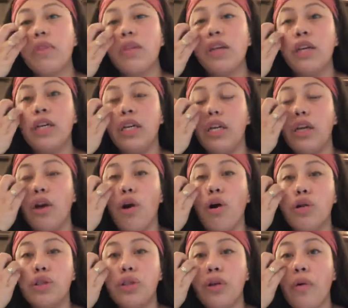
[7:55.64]
He
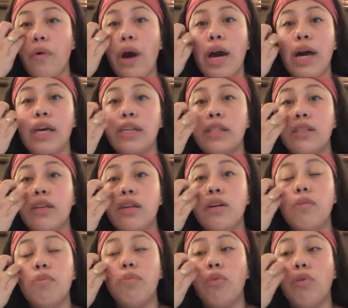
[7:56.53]
also has
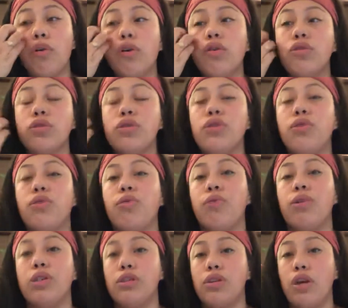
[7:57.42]
morals
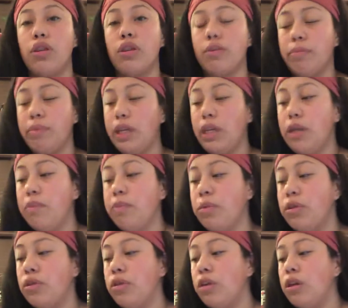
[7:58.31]
towards other
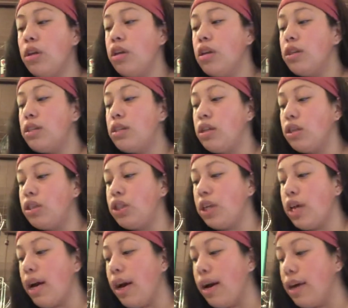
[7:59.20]
people, such
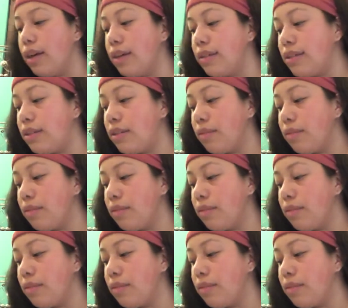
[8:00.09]
as